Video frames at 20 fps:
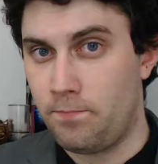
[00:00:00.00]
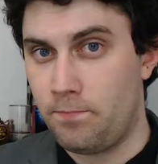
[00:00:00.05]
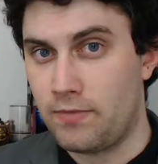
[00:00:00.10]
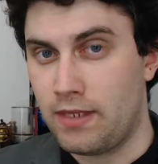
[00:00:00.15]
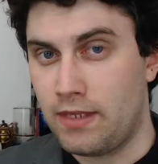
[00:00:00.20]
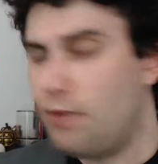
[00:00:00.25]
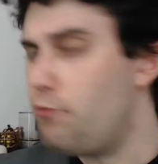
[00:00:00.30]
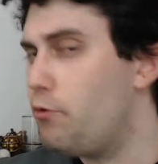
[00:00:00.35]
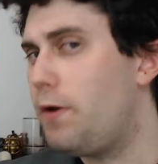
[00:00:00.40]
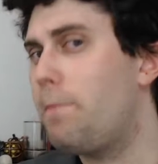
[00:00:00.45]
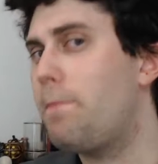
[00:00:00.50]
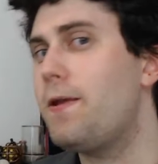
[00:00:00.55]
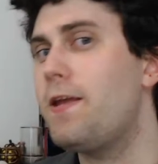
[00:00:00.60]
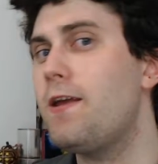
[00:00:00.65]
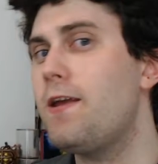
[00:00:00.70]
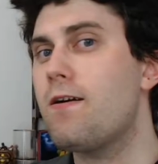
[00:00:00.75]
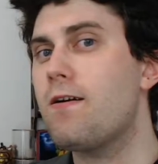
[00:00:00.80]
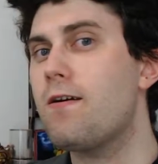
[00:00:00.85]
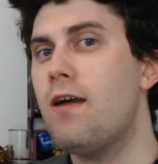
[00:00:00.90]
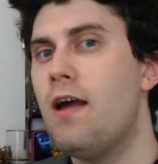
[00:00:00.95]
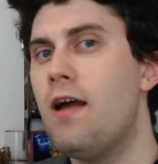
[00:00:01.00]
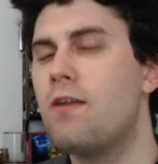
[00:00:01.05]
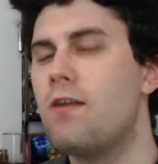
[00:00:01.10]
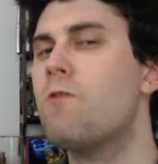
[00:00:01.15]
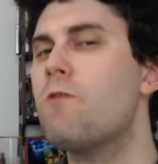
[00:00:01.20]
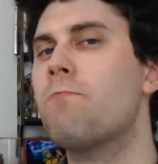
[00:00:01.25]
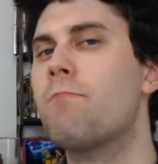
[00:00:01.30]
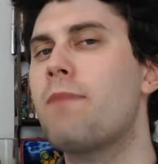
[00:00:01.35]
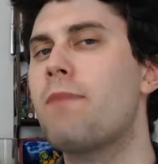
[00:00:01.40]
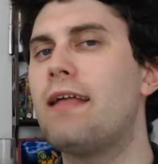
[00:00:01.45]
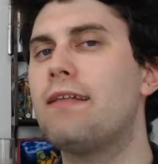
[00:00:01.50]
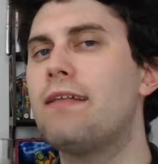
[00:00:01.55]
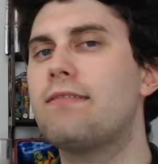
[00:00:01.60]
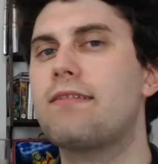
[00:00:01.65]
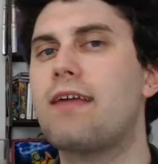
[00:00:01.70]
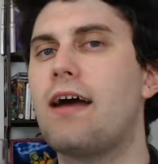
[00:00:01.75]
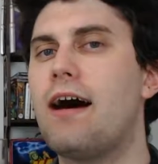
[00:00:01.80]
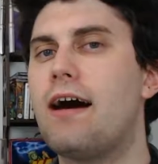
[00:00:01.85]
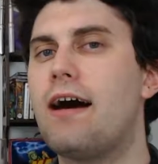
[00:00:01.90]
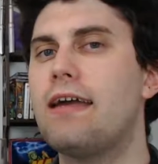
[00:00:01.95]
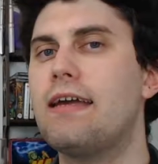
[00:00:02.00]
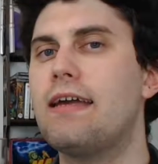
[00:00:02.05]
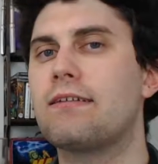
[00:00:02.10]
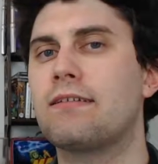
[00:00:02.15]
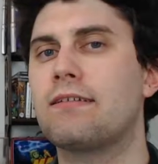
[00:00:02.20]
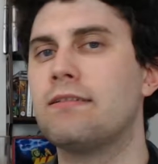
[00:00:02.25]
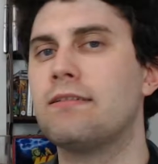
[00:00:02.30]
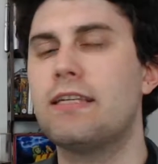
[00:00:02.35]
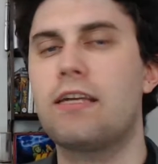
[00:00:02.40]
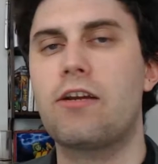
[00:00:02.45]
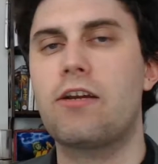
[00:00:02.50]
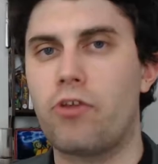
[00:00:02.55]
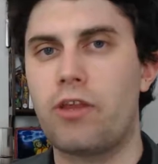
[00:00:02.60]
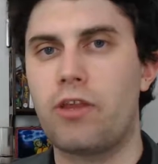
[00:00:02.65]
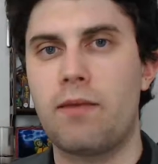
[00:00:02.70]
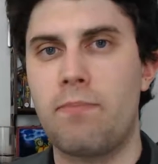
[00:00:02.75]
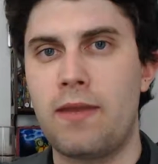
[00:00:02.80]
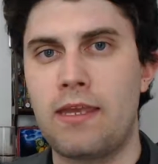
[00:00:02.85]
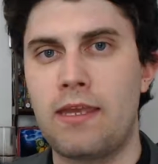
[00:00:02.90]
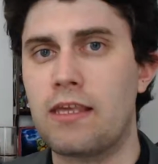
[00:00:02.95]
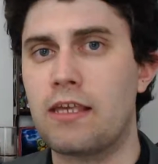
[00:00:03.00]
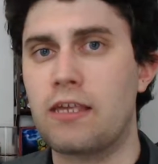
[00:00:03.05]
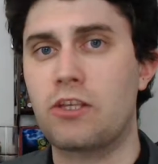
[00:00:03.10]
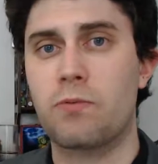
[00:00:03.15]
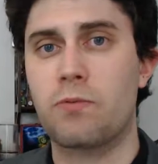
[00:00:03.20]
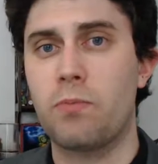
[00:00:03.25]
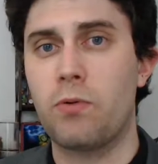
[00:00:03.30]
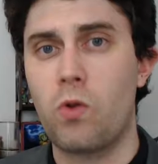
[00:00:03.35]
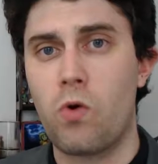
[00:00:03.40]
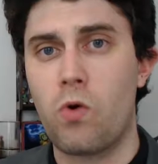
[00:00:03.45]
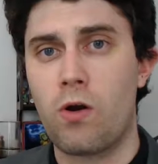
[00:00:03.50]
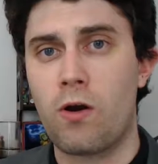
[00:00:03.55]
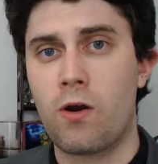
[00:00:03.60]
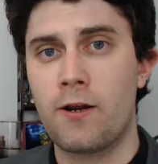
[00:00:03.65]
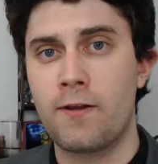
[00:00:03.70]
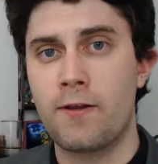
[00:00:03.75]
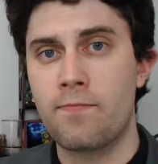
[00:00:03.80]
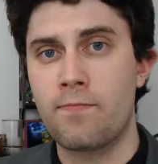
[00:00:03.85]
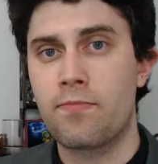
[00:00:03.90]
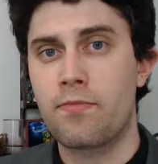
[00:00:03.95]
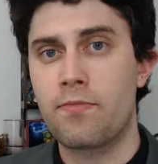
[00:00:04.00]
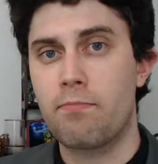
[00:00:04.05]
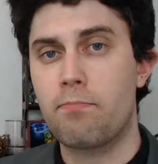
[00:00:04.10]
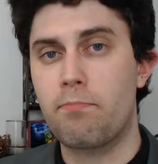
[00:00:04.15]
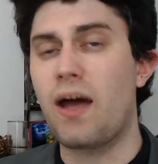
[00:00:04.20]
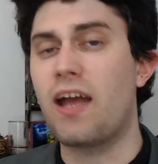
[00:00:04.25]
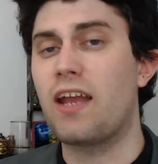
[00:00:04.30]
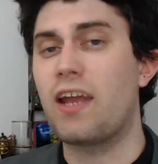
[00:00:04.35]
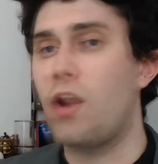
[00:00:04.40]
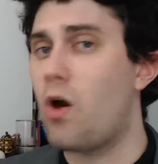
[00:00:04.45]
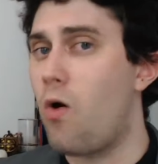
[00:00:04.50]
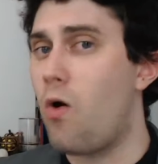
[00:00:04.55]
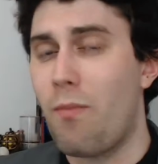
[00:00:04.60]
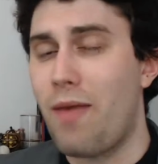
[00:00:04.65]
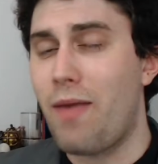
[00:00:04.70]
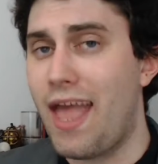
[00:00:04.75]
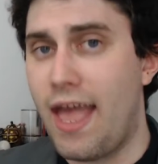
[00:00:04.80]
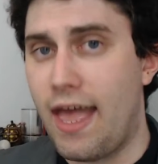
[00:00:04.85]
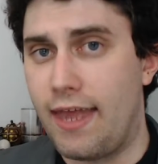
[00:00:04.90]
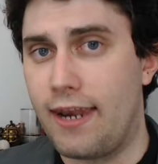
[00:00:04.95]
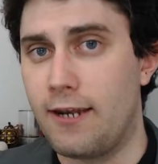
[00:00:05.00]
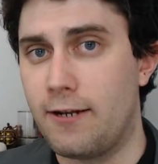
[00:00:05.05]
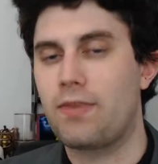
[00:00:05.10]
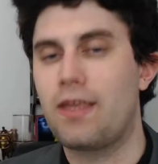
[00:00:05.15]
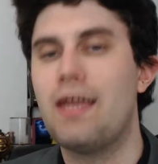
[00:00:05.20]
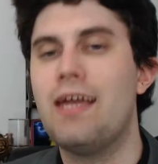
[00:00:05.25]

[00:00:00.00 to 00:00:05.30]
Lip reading: It would appear No Man's Sky is literally being explored by no man.